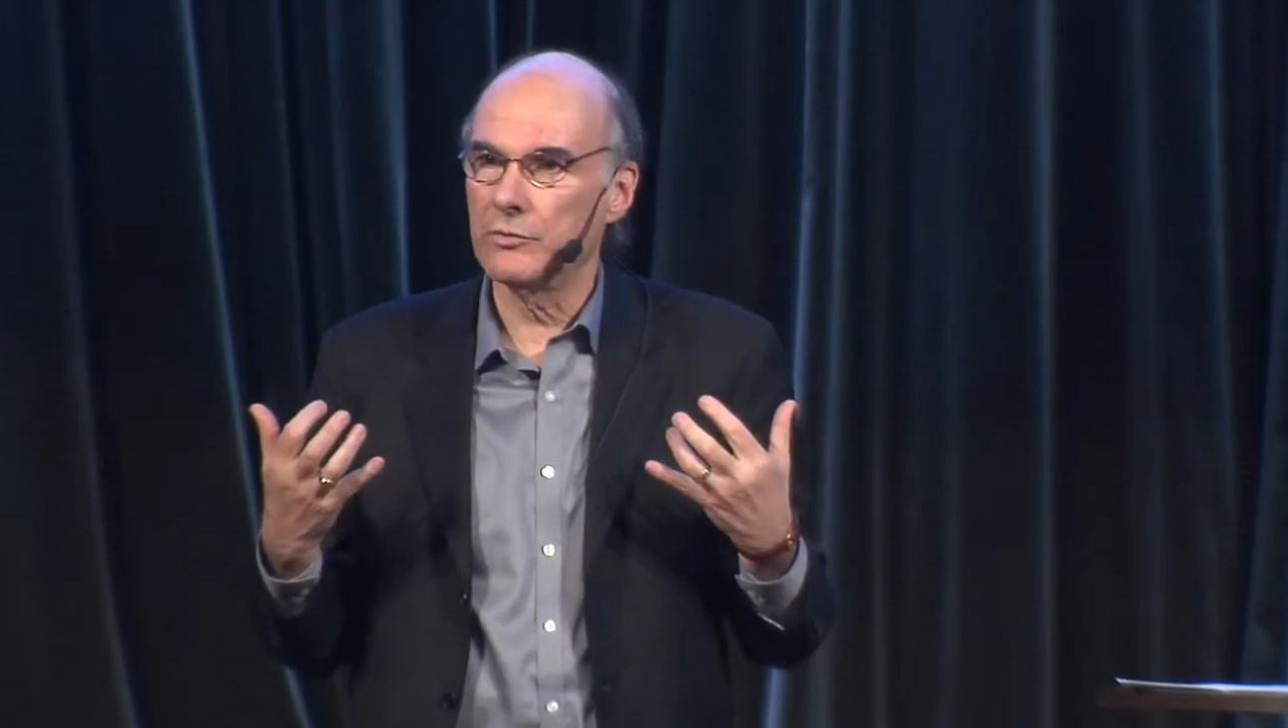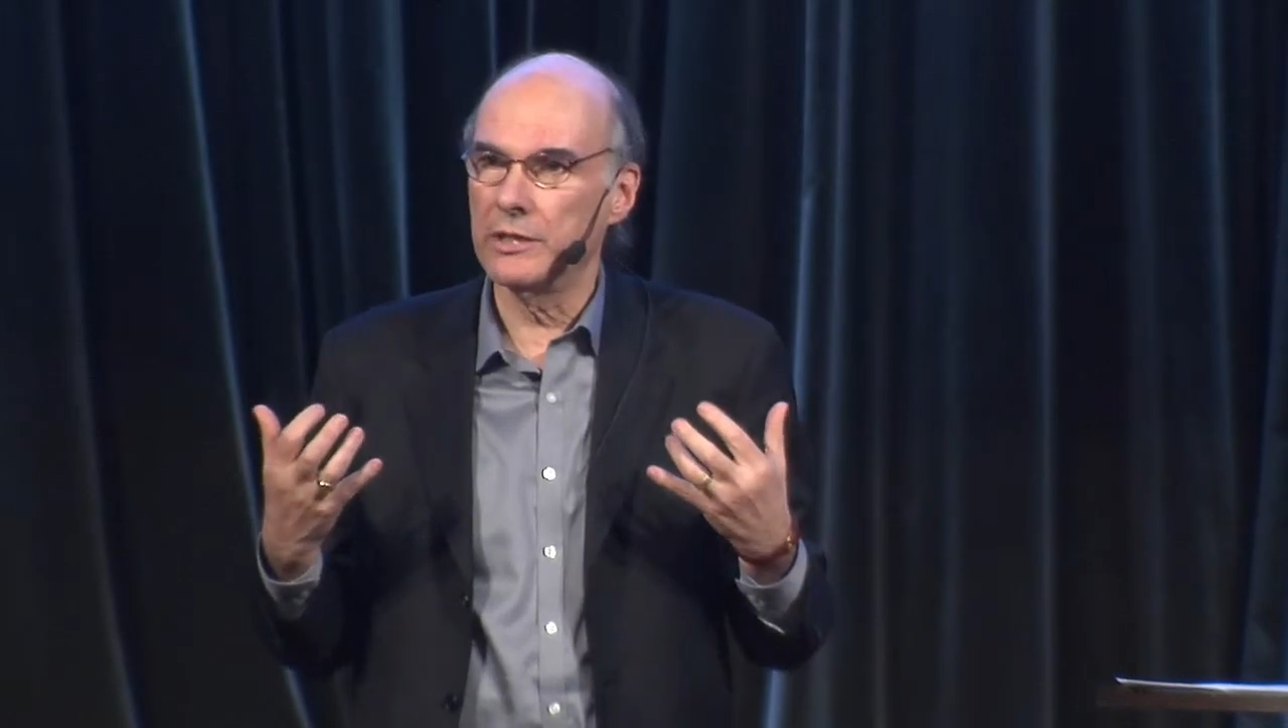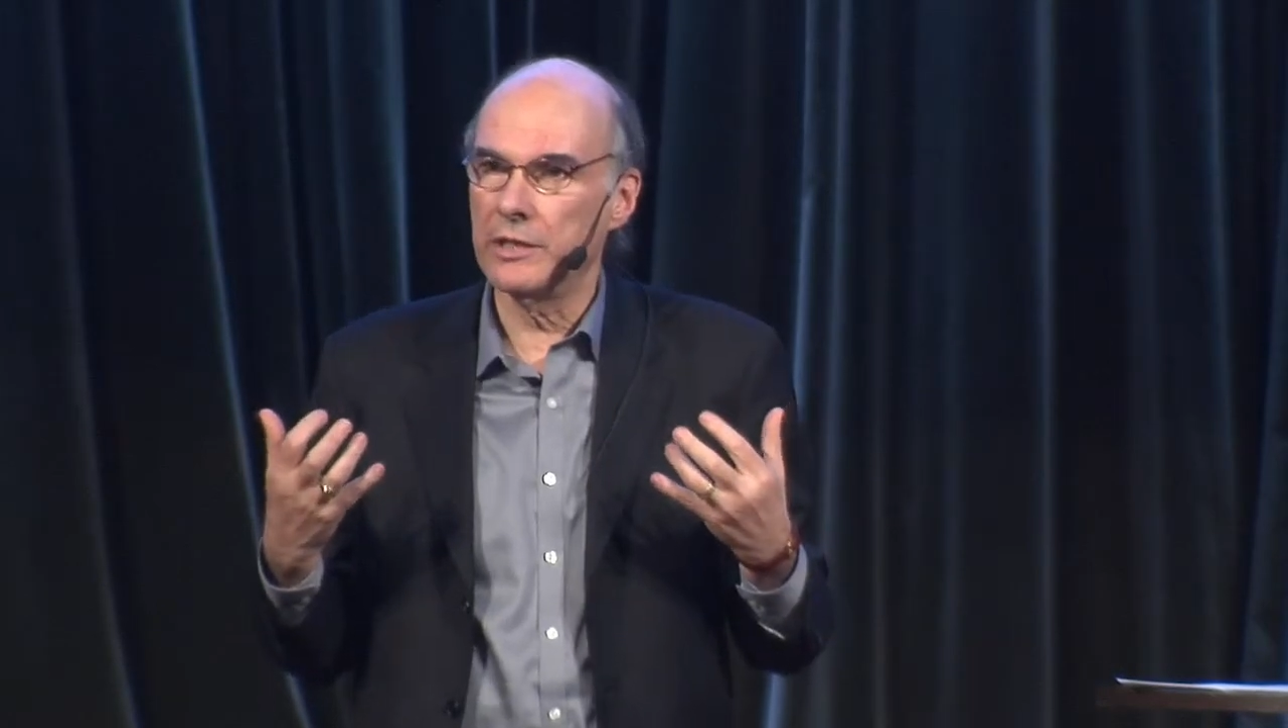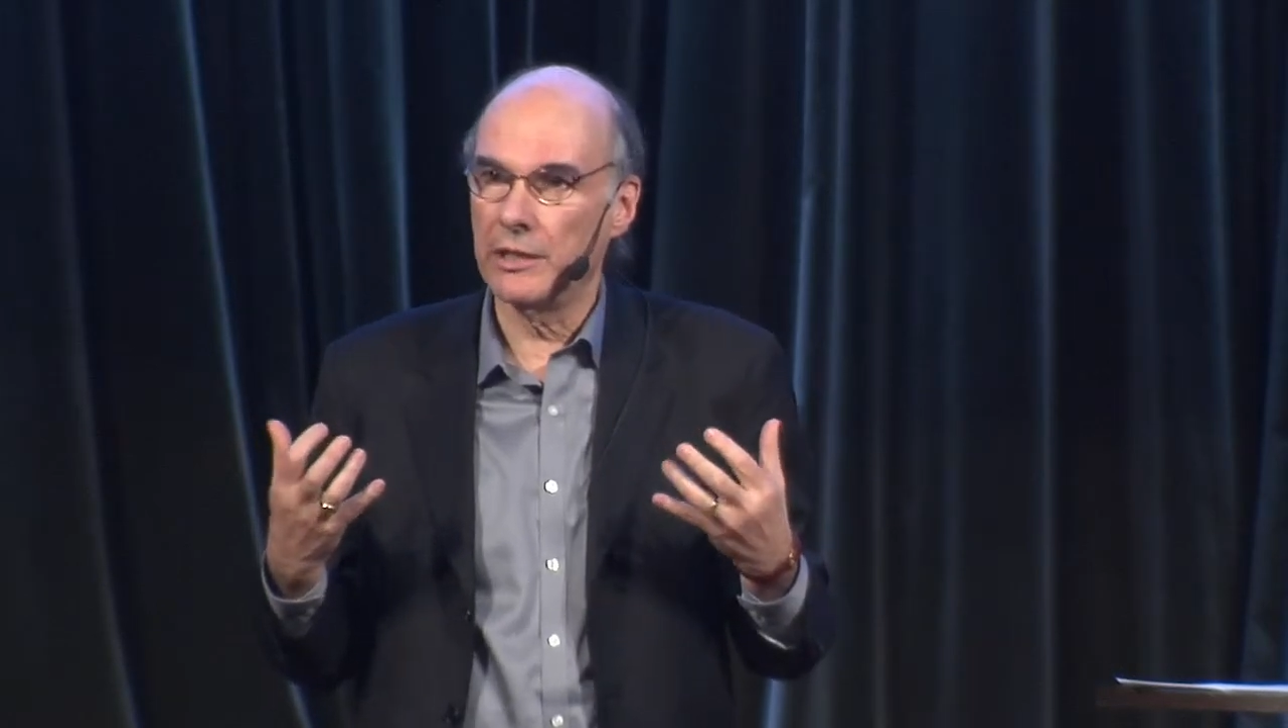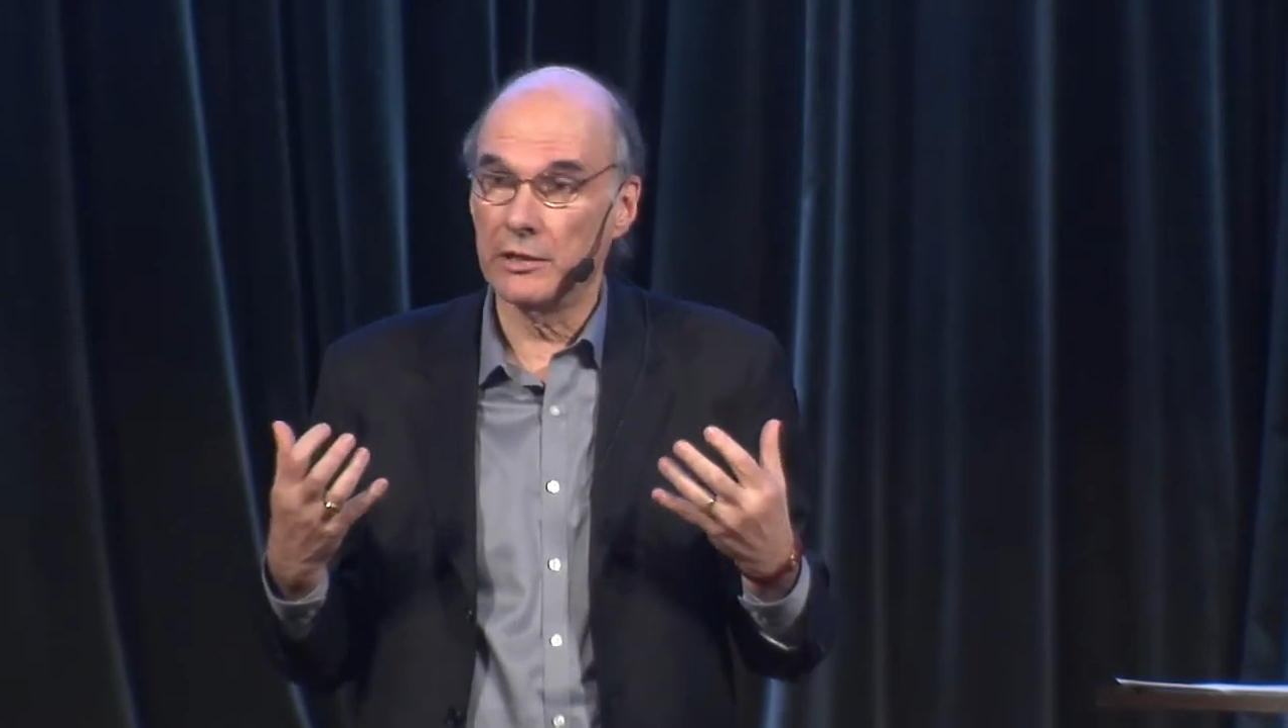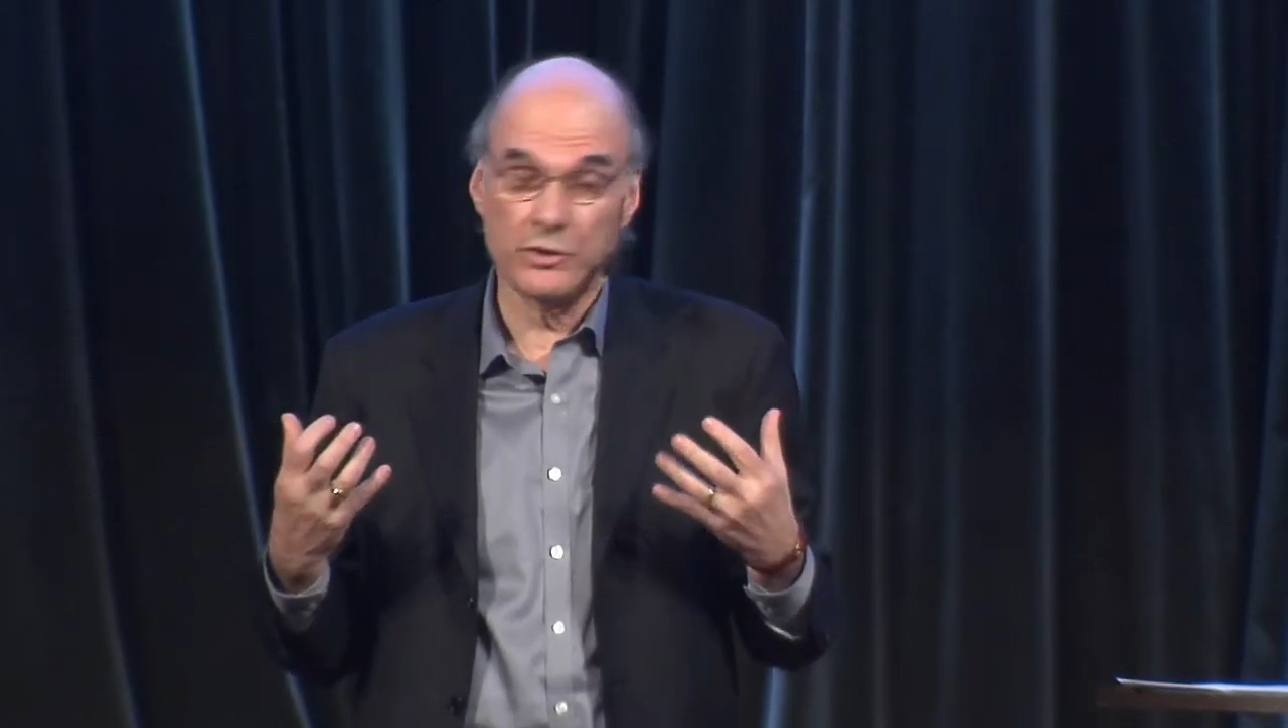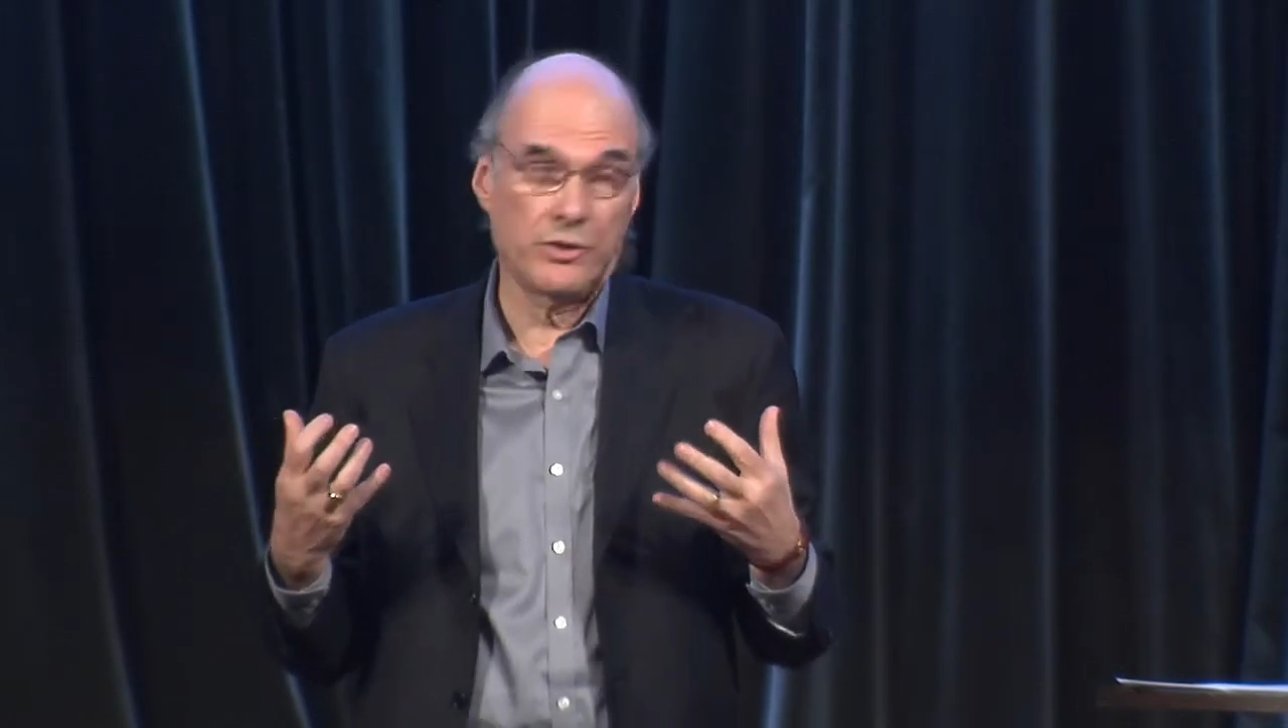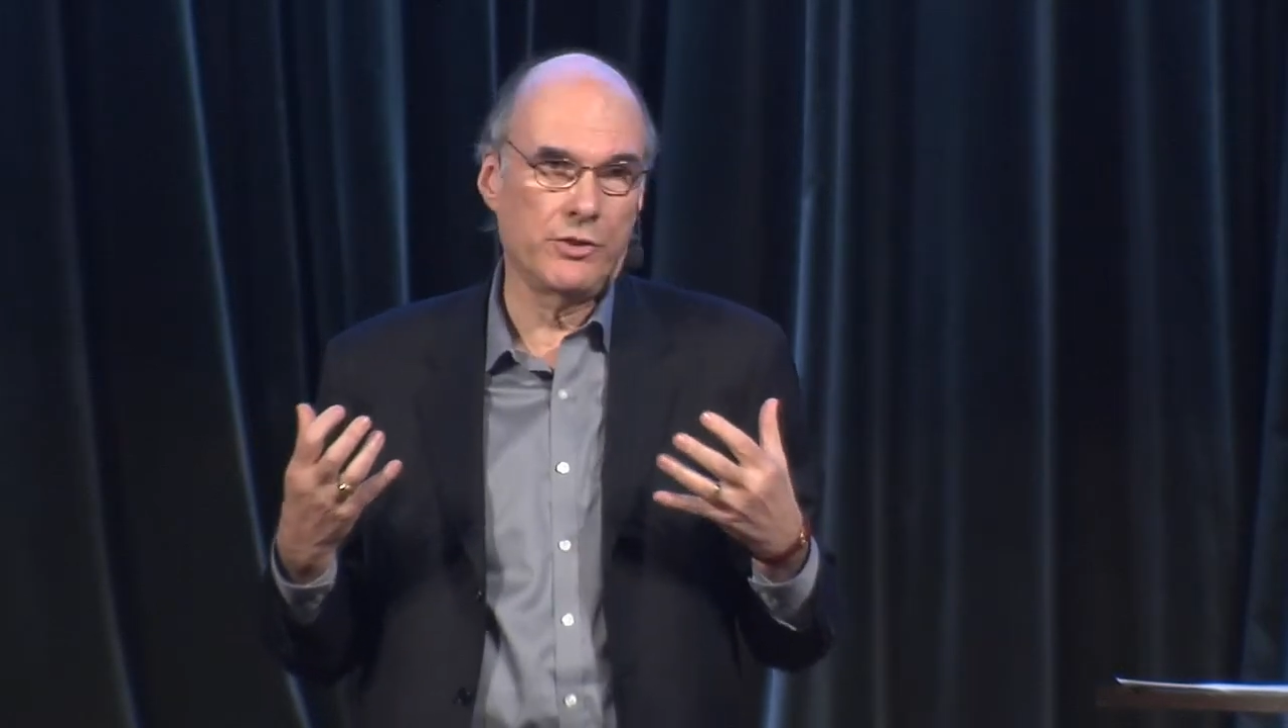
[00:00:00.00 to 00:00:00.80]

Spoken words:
retailer